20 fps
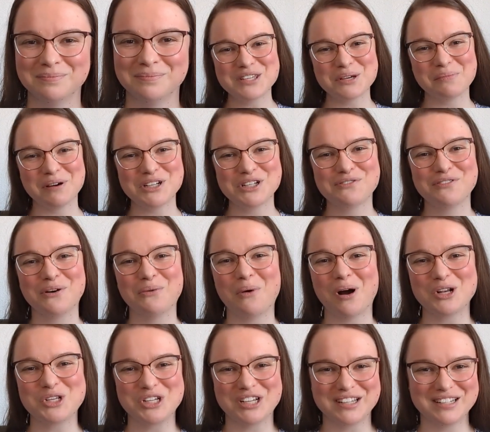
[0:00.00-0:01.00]
Thanks so much
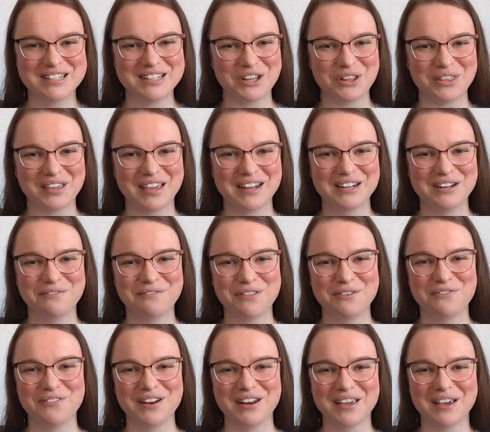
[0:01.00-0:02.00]
for watching until the end
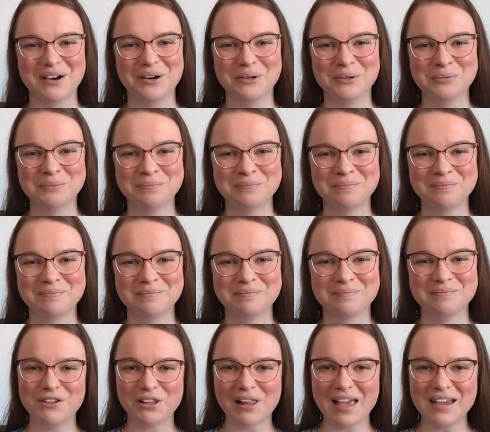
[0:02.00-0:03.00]
of the video.
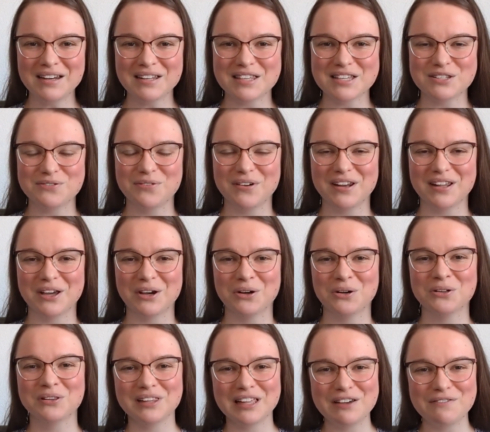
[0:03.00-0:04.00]
If you liked this
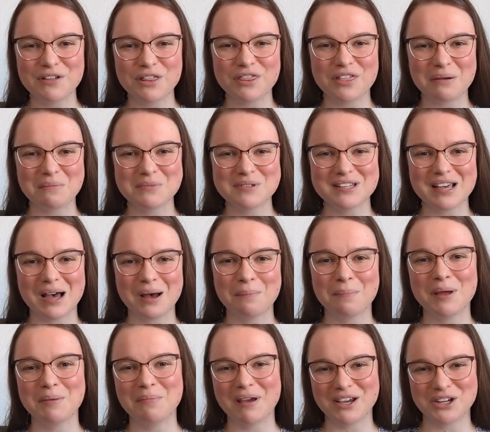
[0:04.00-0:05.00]
video, leave a thumbs
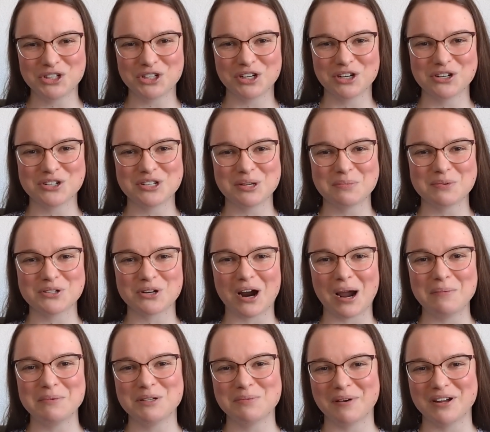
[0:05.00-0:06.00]
up and make sure you're
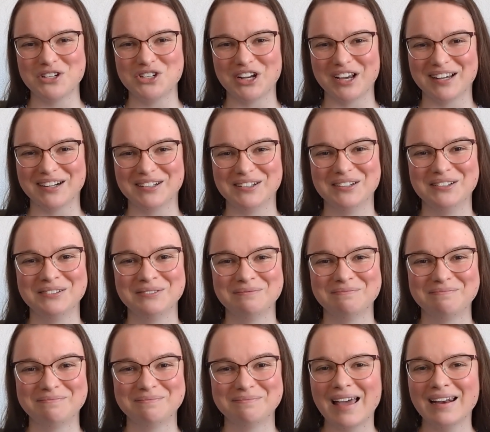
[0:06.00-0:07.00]
subscribed to my
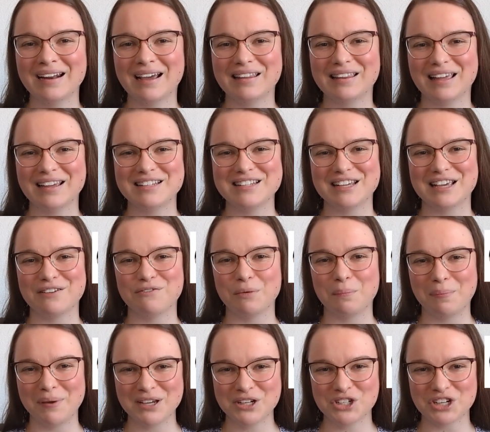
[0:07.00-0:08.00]
channel. Again, I'd like to
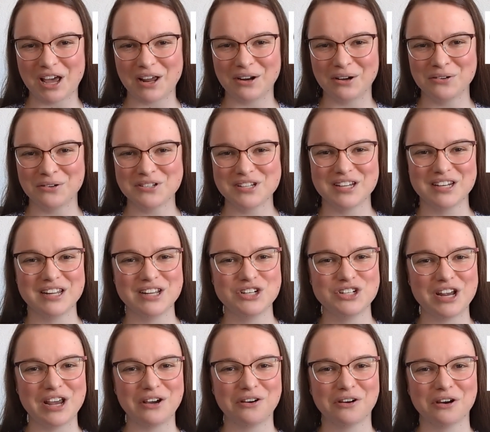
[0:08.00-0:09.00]
give a big shout out to
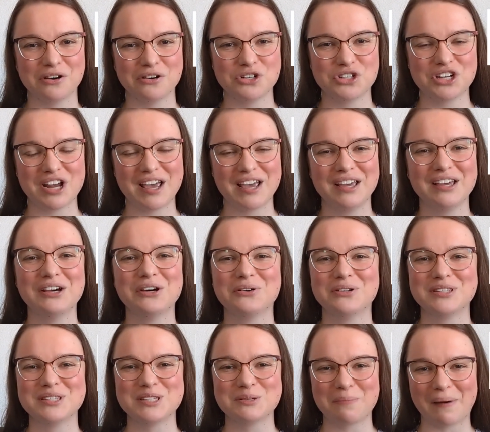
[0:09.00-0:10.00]
Niche Crochet,
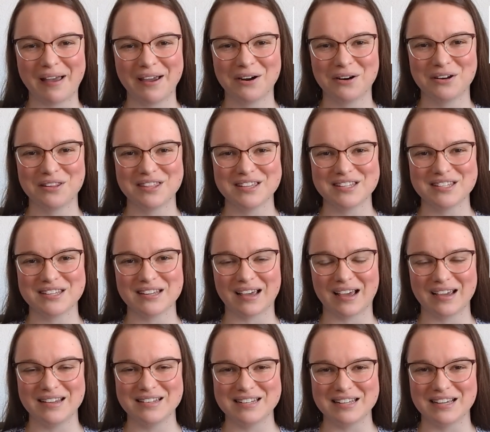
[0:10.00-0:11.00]
who inspired
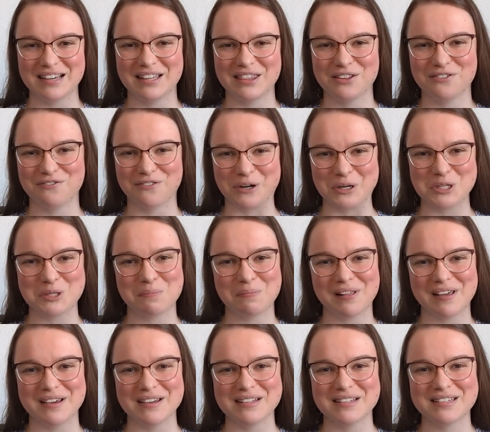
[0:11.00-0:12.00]
this idea in the
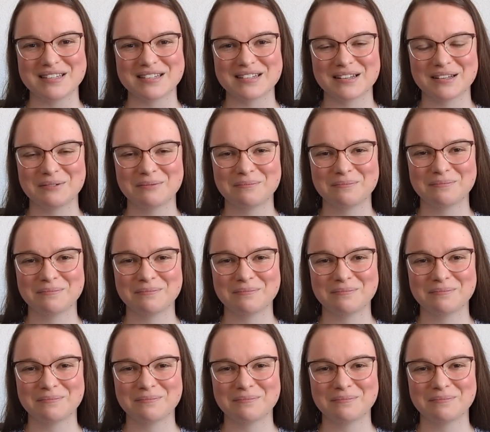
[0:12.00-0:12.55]
first place.